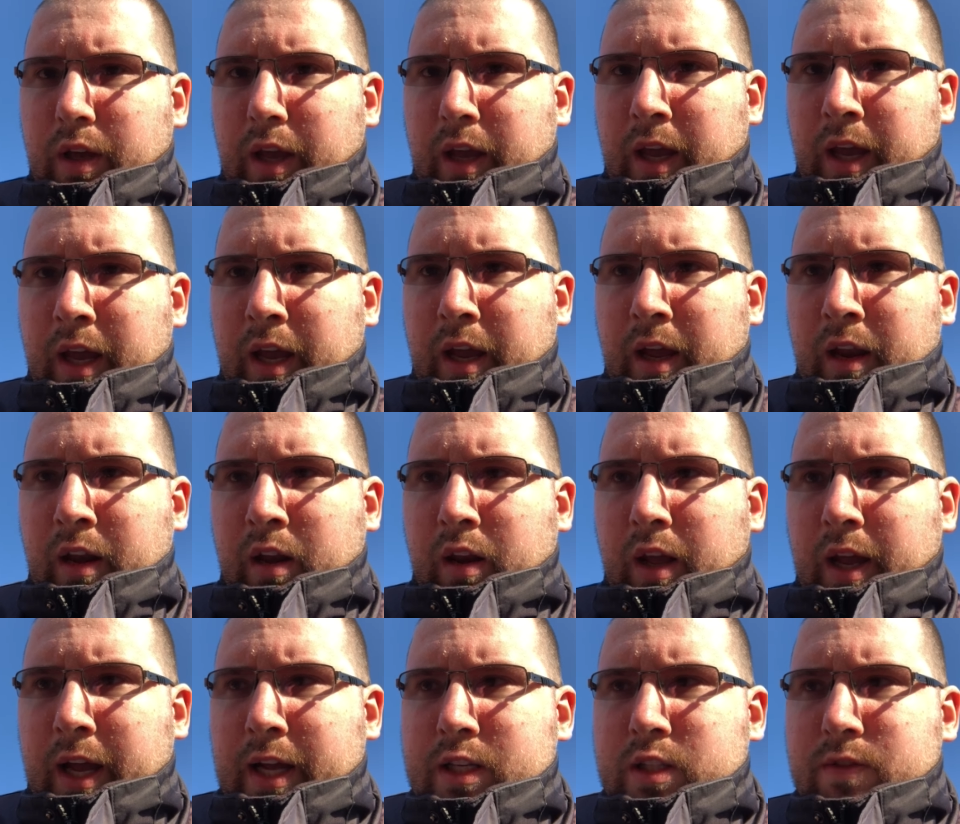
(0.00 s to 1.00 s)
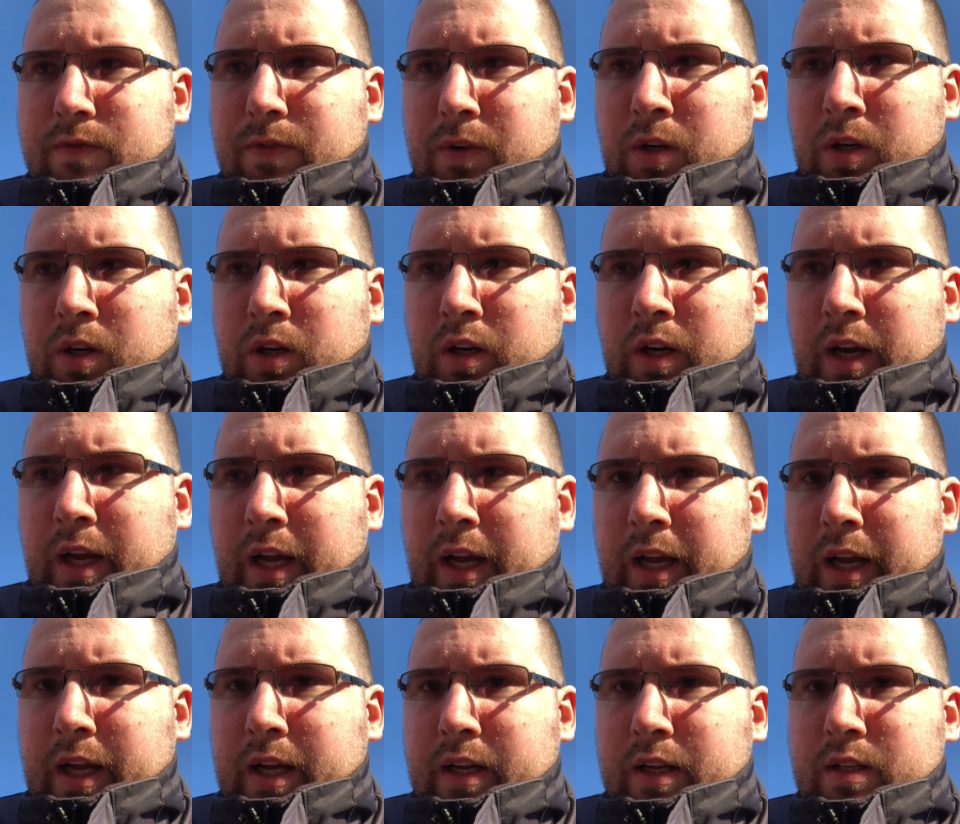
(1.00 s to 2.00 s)
And as far
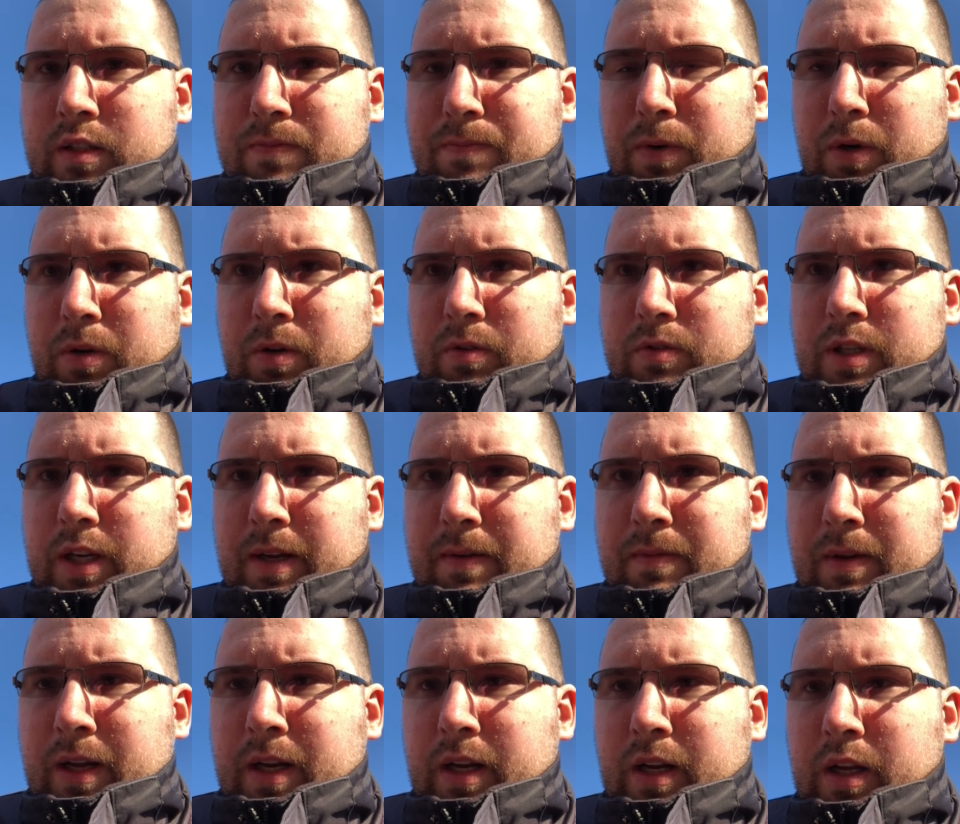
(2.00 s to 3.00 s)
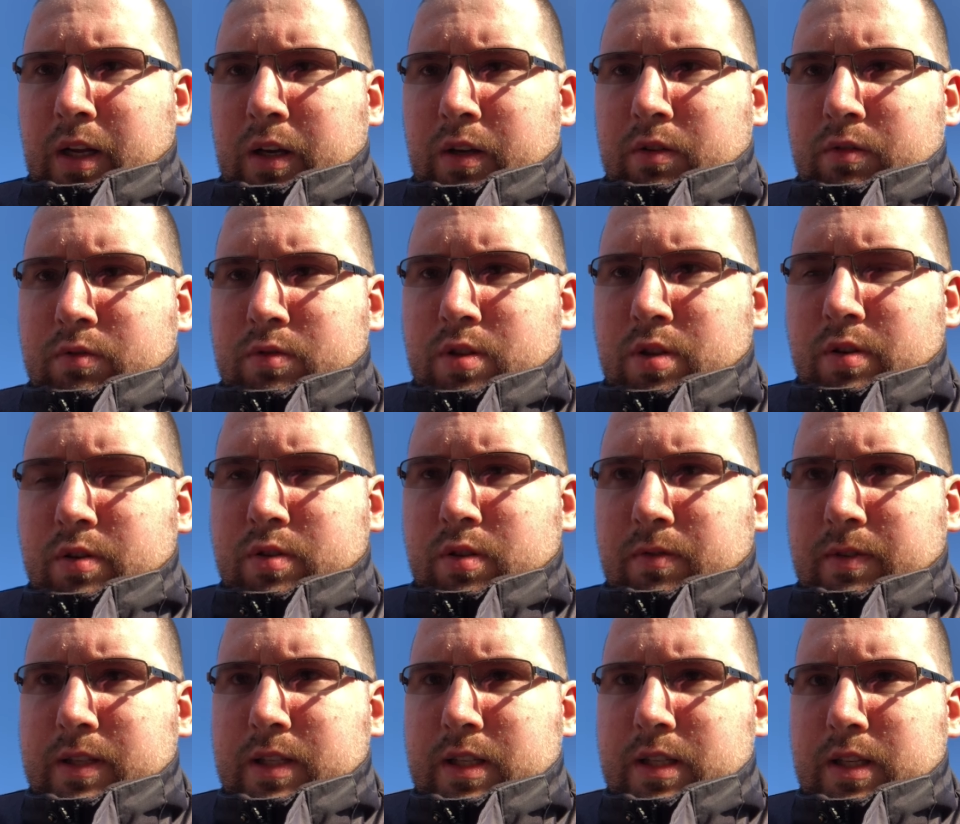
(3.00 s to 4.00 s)
as prototype data goes, there's
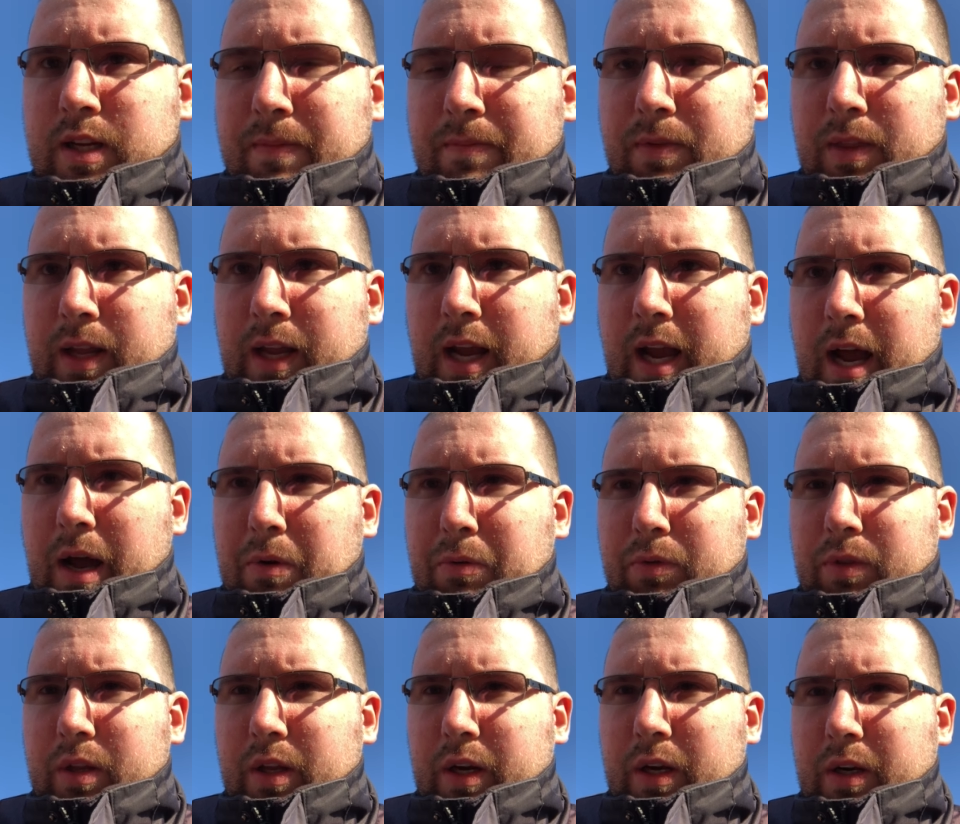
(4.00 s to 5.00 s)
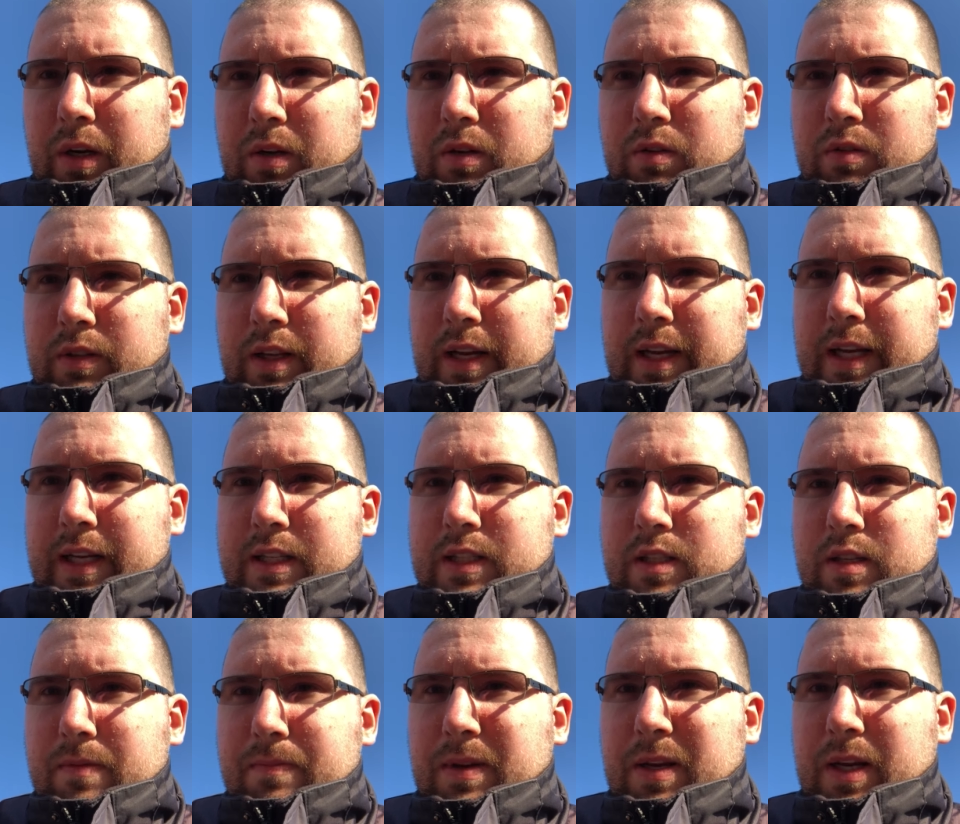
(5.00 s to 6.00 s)
always something out there that needs
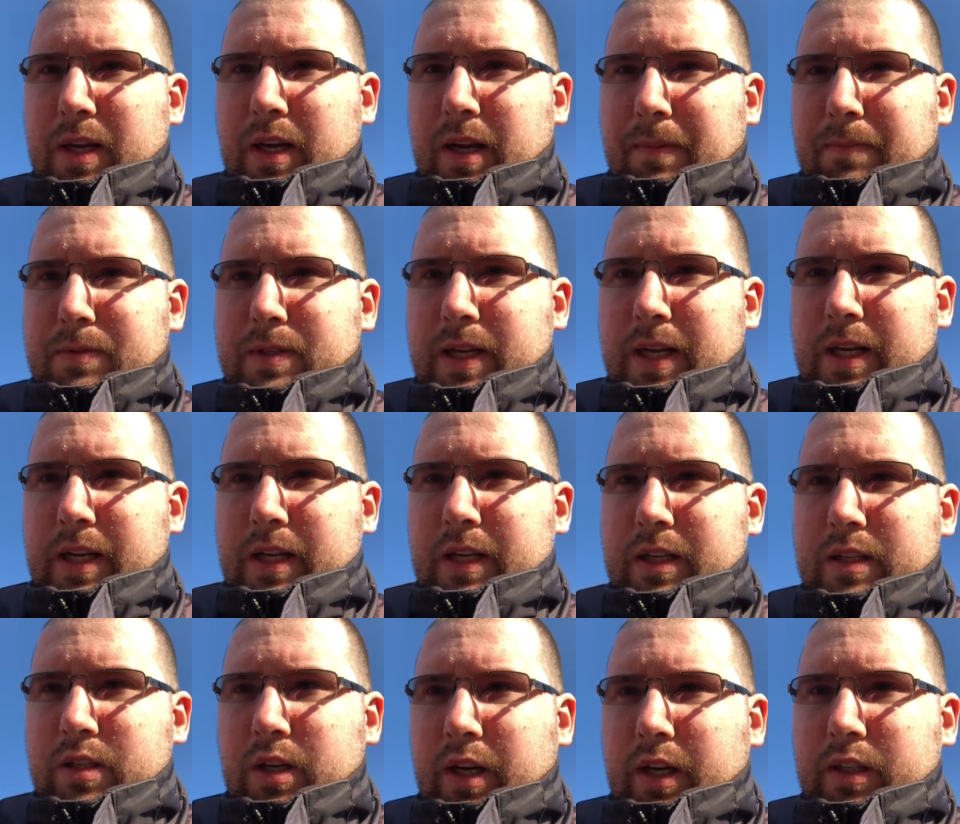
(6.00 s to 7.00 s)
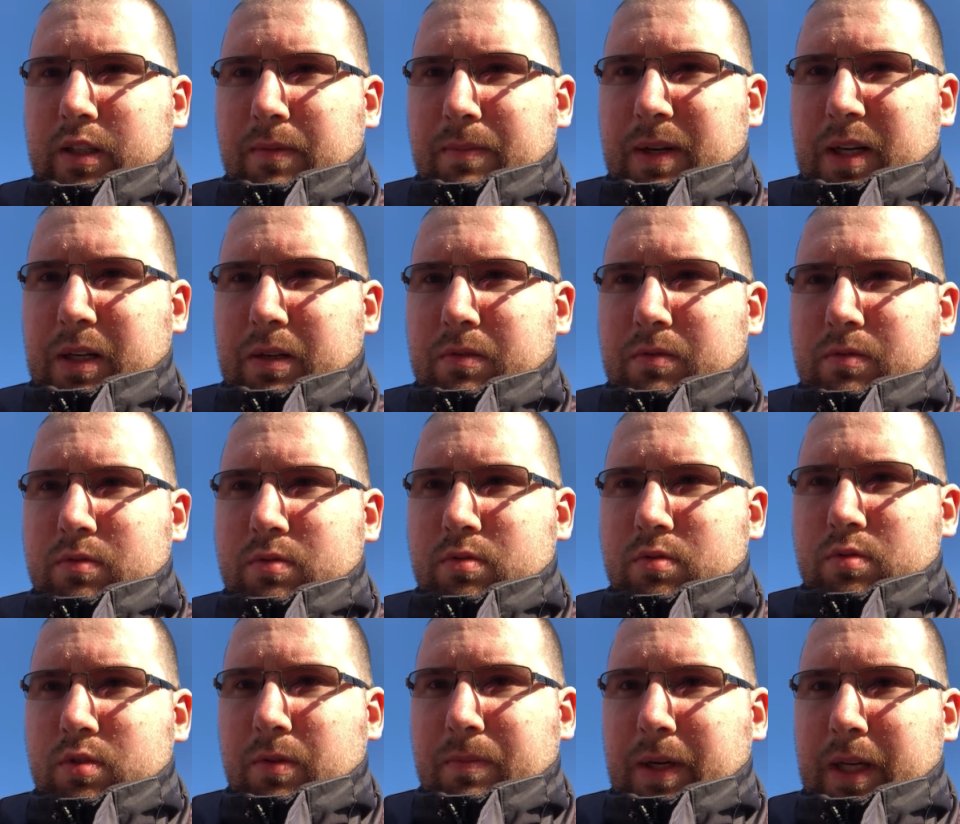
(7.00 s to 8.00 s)
to be updated, talked about.
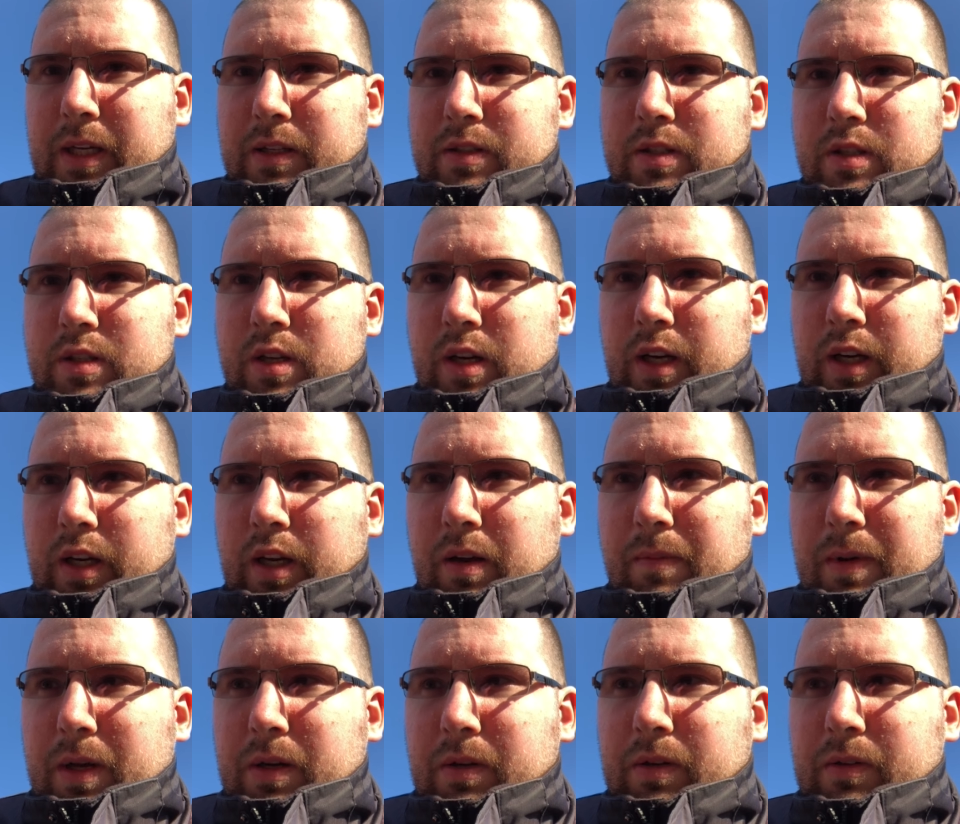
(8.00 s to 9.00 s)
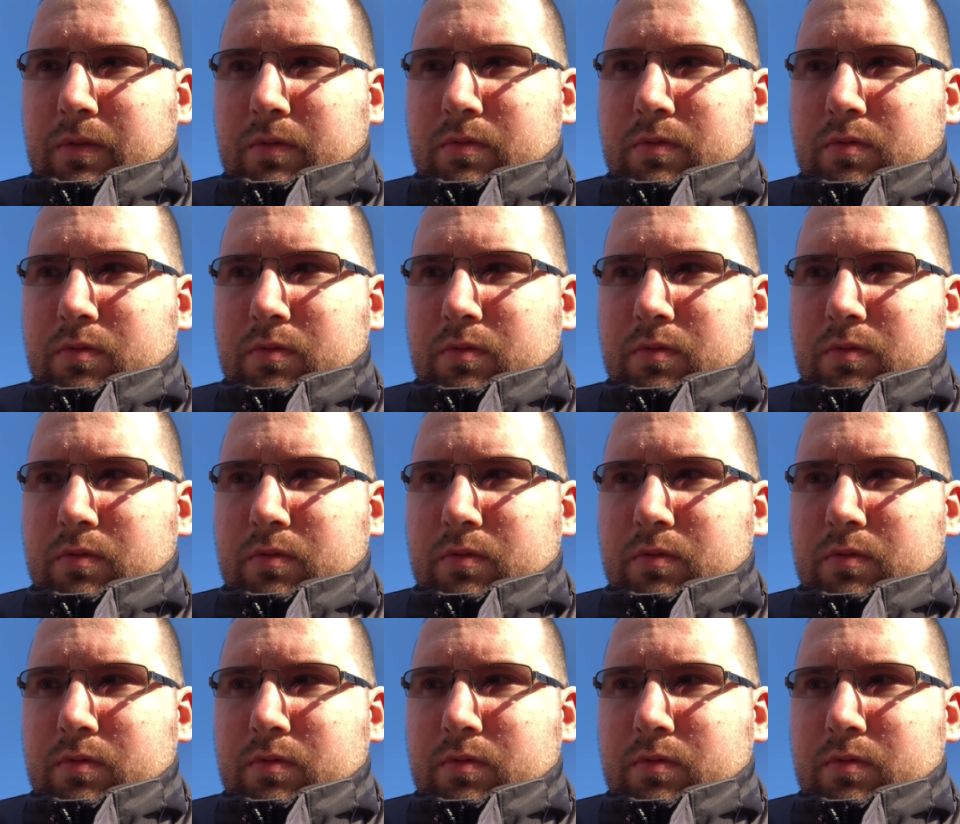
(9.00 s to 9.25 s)
Nobody else is talking about it.